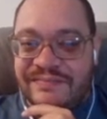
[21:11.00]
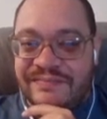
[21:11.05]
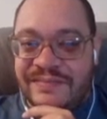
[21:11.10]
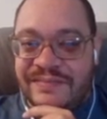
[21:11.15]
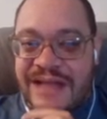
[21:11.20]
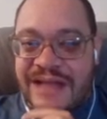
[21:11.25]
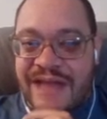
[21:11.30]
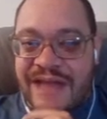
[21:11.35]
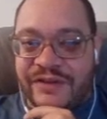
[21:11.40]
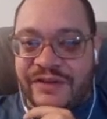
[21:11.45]

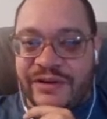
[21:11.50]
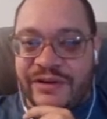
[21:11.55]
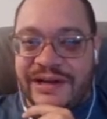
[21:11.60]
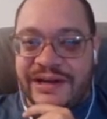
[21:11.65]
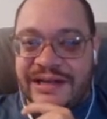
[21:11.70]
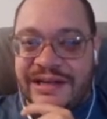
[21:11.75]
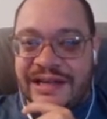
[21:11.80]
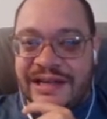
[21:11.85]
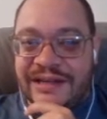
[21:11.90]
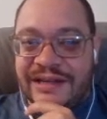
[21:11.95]
Have a great
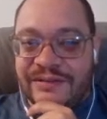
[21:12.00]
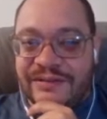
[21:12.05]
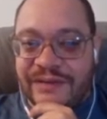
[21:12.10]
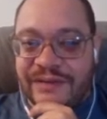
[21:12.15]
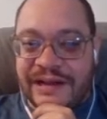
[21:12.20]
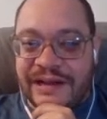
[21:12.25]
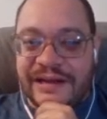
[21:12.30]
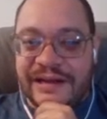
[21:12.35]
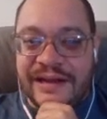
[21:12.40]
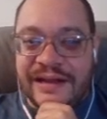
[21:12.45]
day,
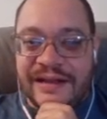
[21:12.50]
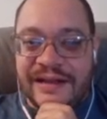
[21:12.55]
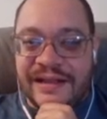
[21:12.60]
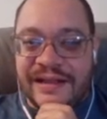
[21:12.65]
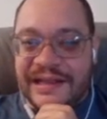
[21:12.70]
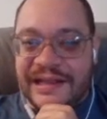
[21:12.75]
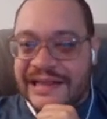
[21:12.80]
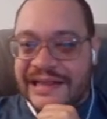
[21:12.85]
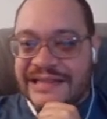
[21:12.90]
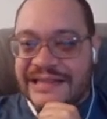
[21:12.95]
right?
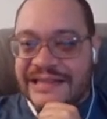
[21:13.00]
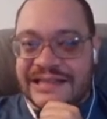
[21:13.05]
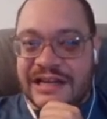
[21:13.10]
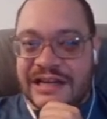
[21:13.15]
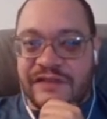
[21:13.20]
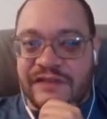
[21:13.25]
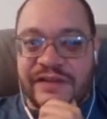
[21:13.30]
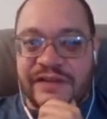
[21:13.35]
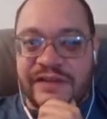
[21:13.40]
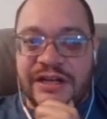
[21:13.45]
Like that's the end
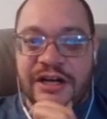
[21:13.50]
of it.